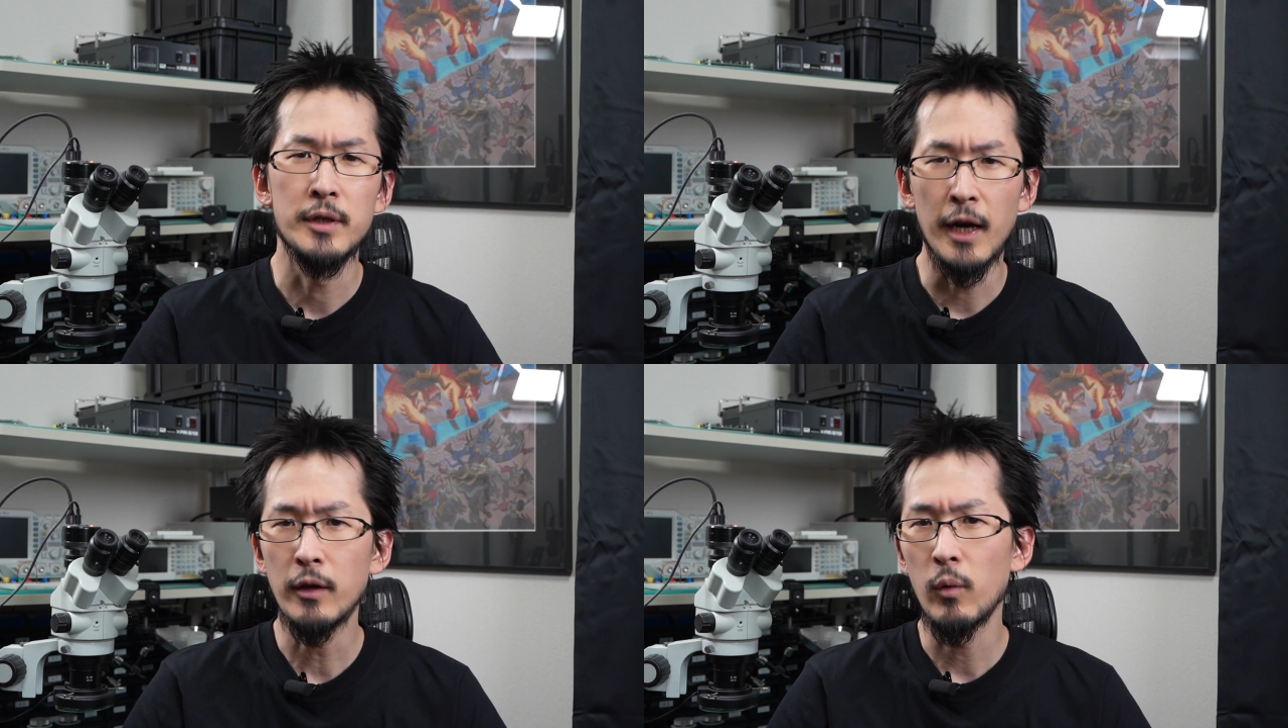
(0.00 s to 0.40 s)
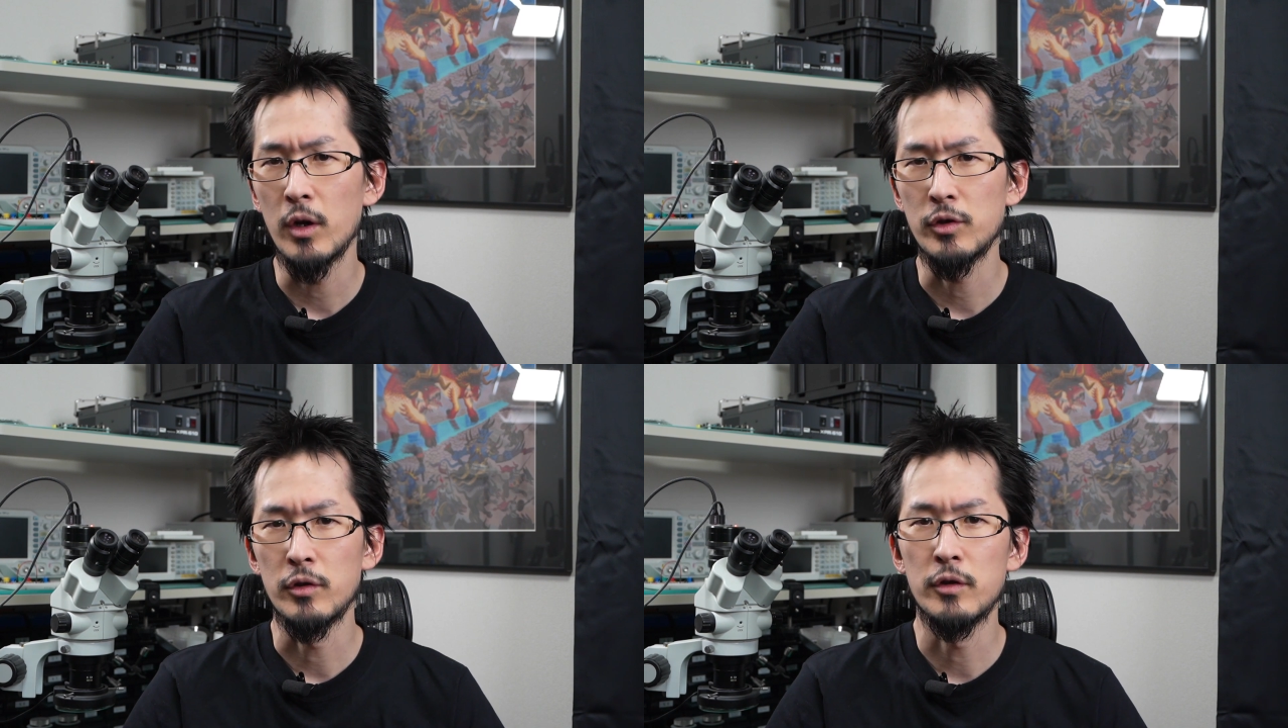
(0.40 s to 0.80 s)
10
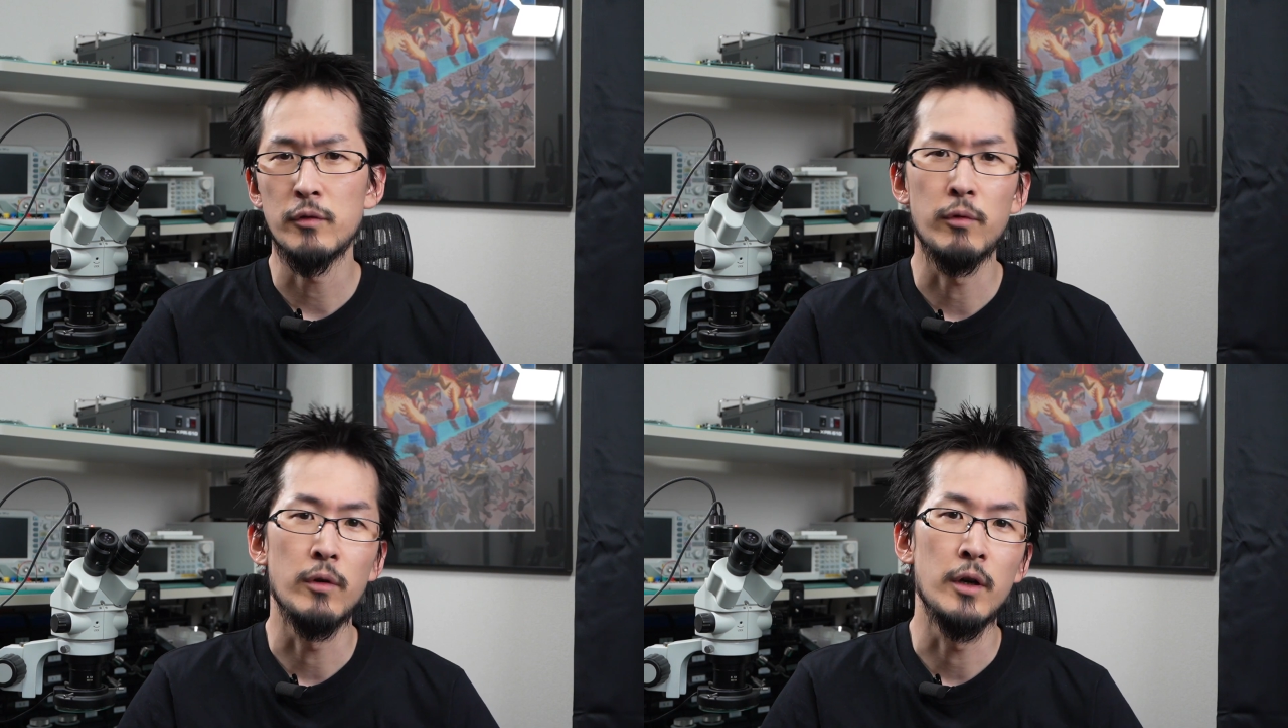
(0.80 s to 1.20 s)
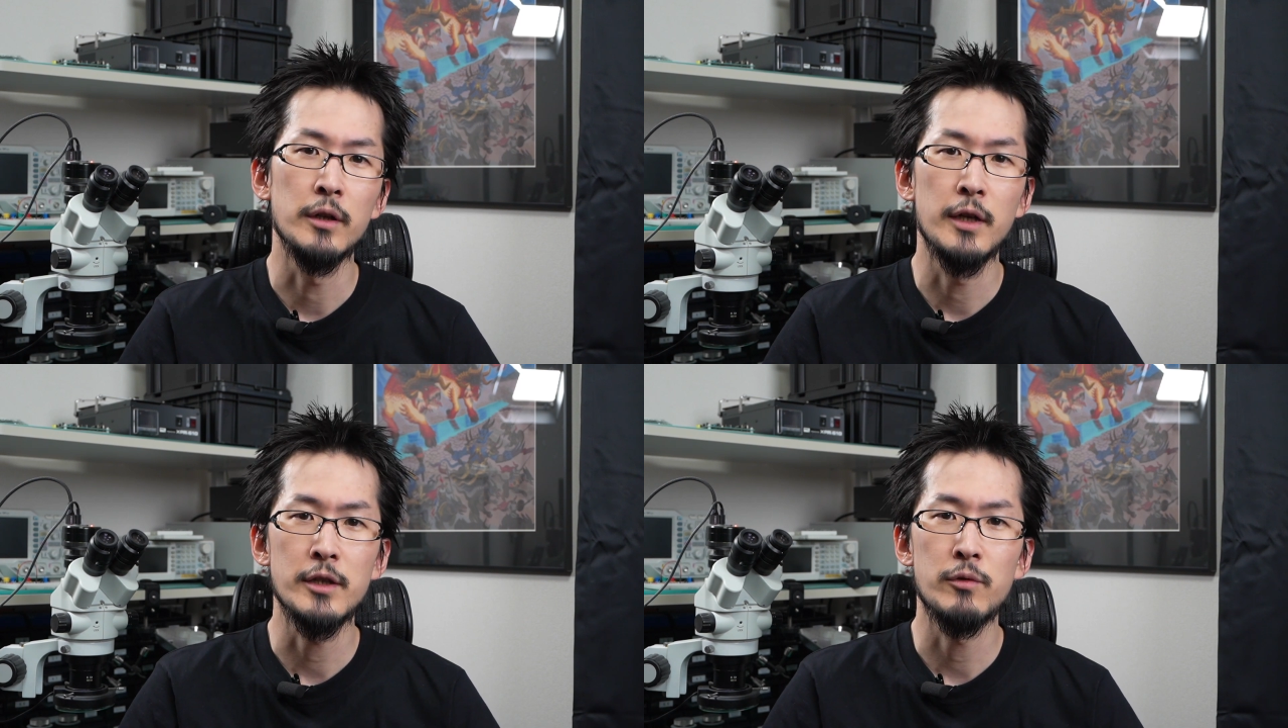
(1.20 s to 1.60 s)
questions for a
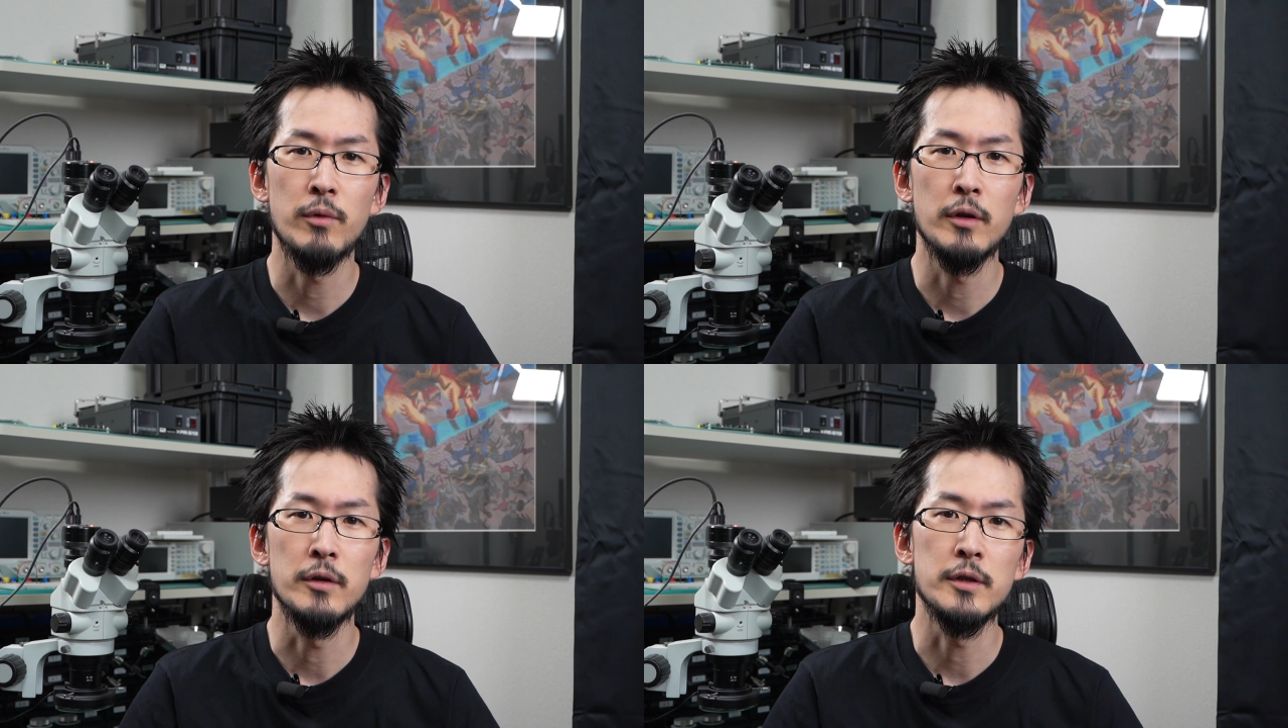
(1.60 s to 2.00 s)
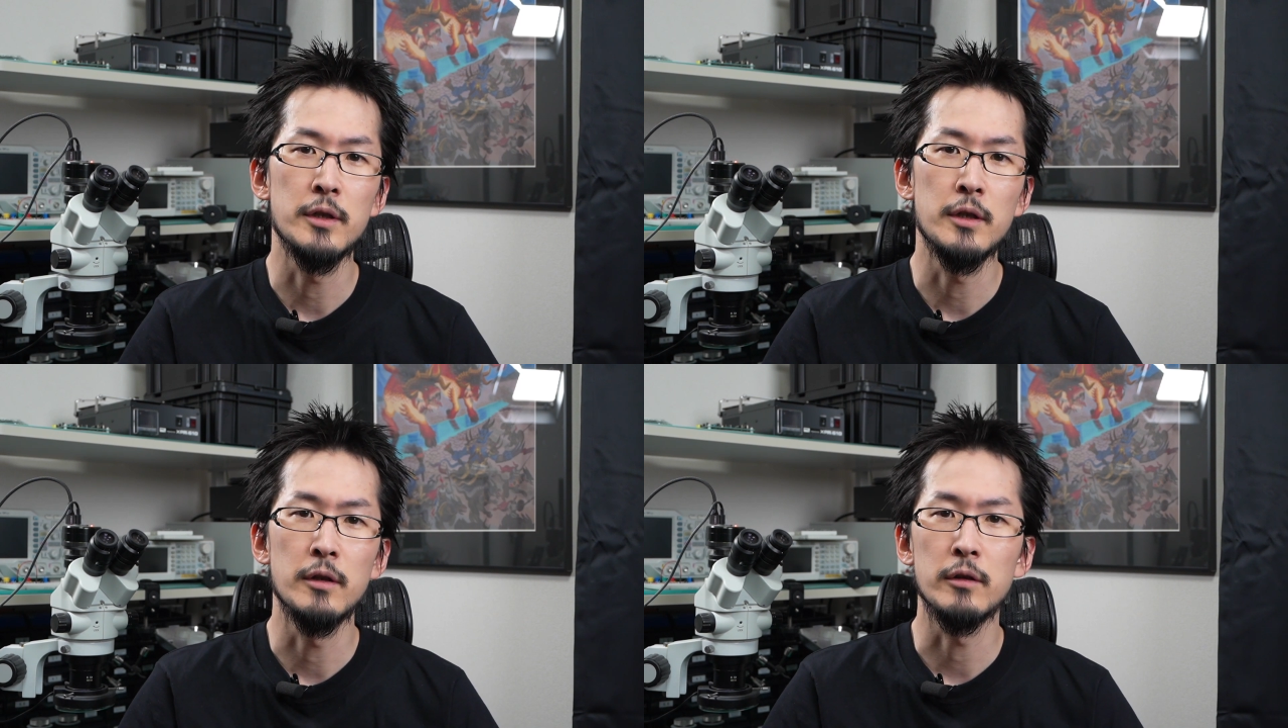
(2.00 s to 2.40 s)
test run to
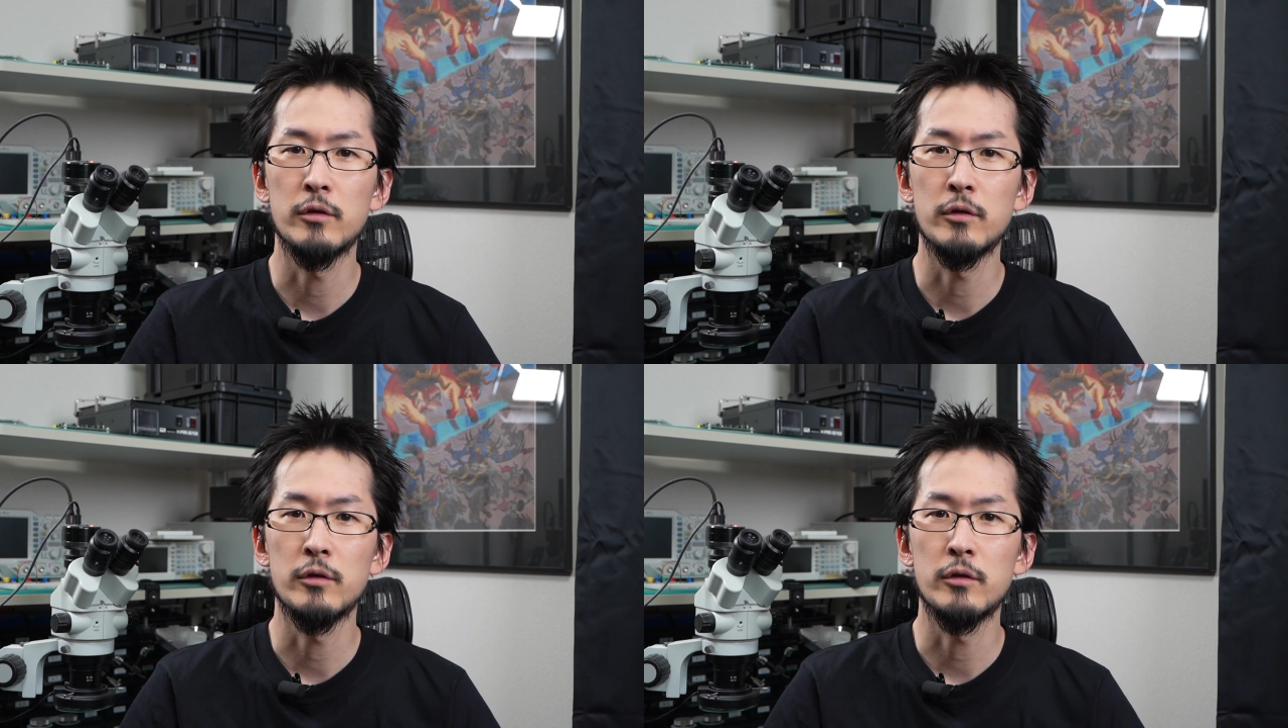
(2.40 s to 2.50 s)
see the